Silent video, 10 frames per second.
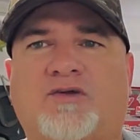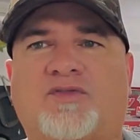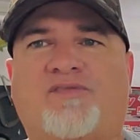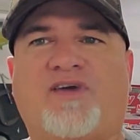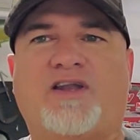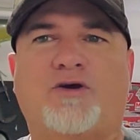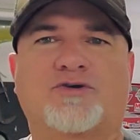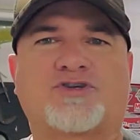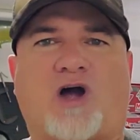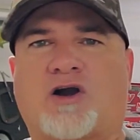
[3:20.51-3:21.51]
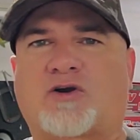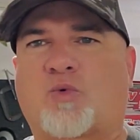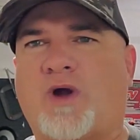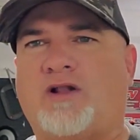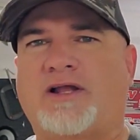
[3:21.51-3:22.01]
The videos aren't
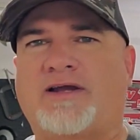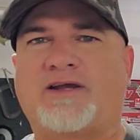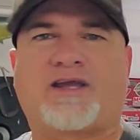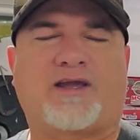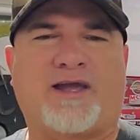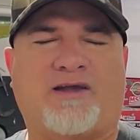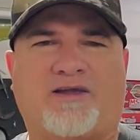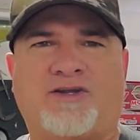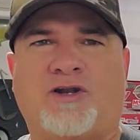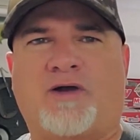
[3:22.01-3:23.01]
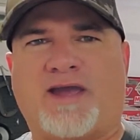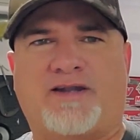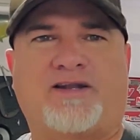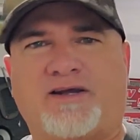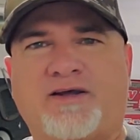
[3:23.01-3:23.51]
well
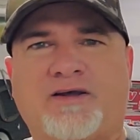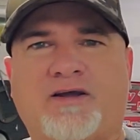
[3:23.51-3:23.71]
edited,